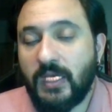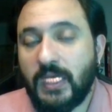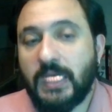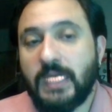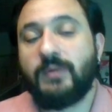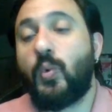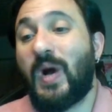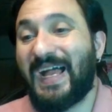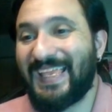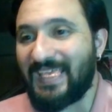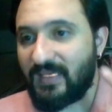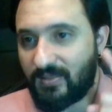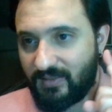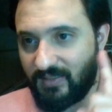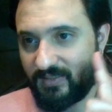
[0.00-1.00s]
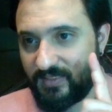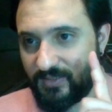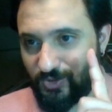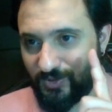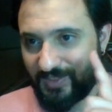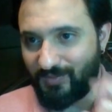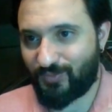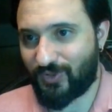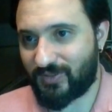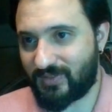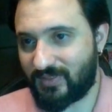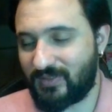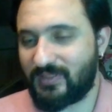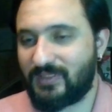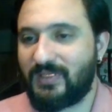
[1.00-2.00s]
Why it is so important?
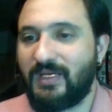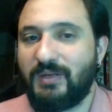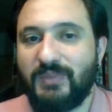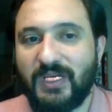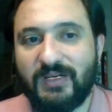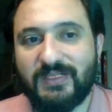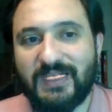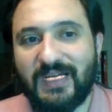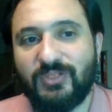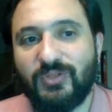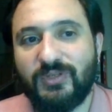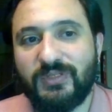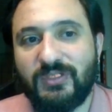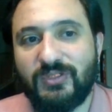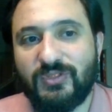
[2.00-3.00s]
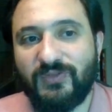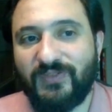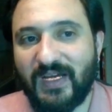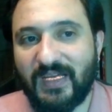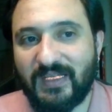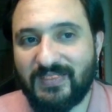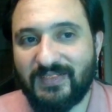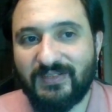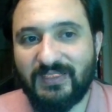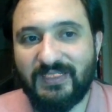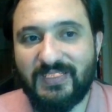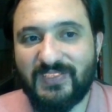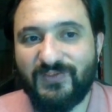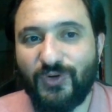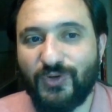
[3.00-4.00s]
Because I don't need to find it is
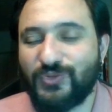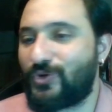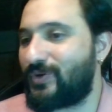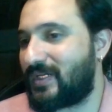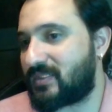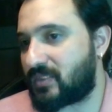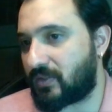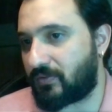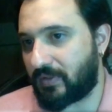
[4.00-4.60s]
false or not given.